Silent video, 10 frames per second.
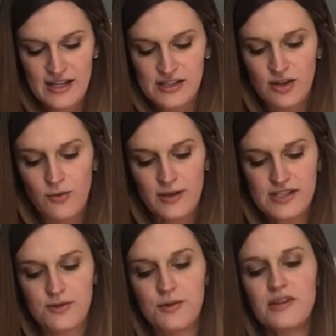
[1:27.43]
So
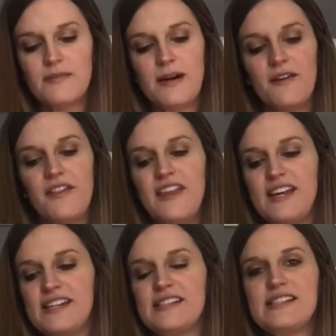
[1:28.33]
what's cool about
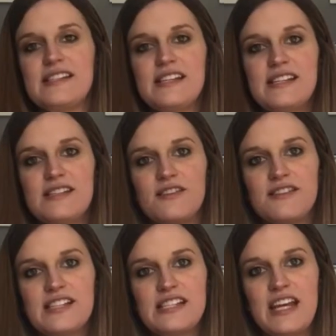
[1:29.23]
this is this
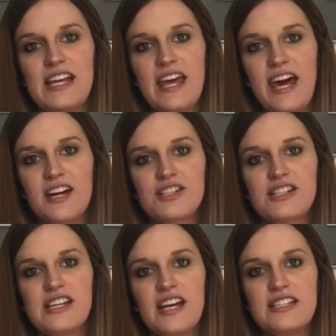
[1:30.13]
nursing tank
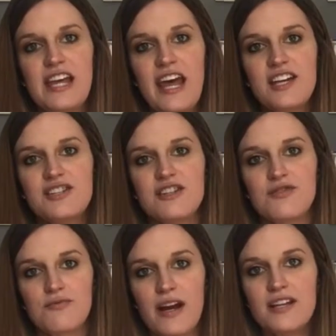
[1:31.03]
actually
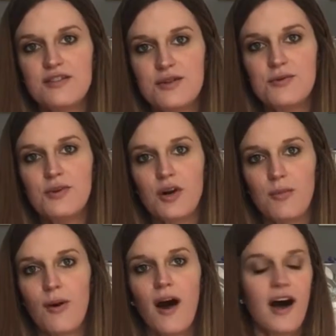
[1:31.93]
attaches right to your
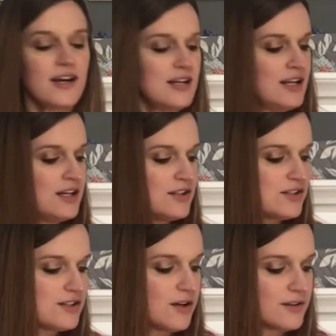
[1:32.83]
bra.
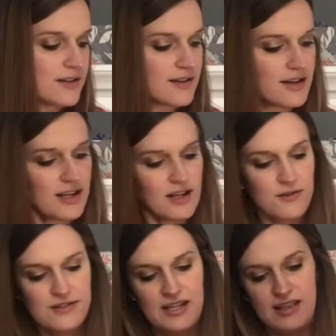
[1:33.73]
So it kind of
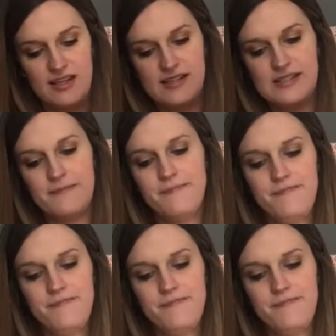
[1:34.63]
goes like this.